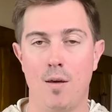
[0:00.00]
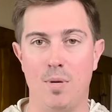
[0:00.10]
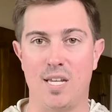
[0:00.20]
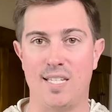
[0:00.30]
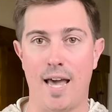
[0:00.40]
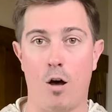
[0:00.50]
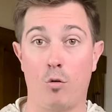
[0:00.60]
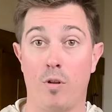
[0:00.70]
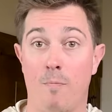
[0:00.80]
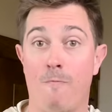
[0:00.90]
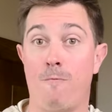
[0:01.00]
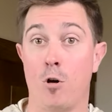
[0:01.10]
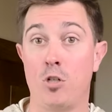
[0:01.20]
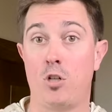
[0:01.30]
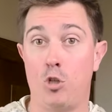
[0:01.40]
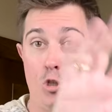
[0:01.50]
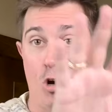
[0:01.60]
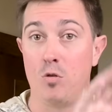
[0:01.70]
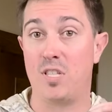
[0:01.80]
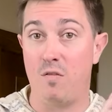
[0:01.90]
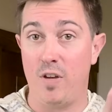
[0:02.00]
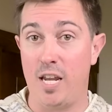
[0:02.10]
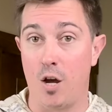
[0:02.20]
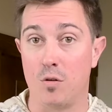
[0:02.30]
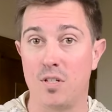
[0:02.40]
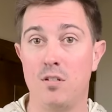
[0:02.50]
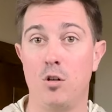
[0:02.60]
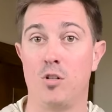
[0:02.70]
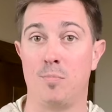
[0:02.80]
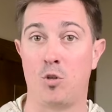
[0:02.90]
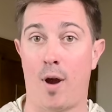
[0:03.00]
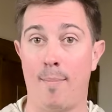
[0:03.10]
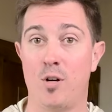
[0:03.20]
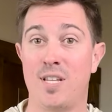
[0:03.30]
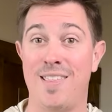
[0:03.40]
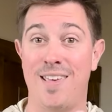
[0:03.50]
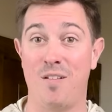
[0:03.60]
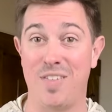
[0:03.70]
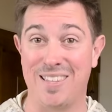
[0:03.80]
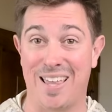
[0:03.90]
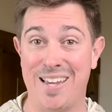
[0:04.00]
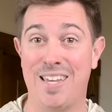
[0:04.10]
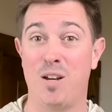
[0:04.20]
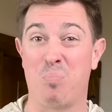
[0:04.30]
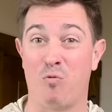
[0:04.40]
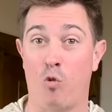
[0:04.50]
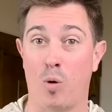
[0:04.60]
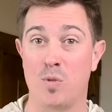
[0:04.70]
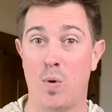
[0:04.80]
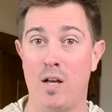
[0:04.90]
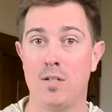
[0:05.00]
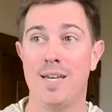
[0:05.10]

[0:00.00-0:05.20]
because the algorithm first shows the videos to your subscribers, and then if they like it and it performs well,